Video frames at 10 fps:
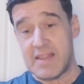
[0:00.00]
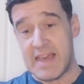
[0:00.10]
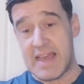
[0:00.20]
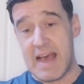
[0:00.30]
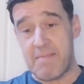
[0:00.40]

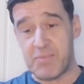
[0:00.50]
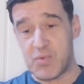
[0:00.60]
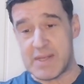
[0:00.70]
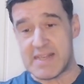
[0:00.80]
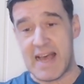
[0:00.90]
the
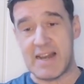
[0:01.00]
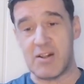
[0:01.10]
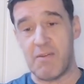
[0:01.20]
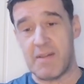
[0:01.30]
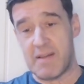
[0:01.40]
Twitter
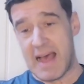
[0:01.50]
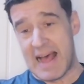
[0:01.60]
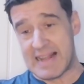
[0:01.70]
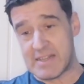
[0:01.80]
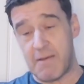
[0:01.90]
handle
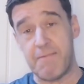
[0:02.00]
at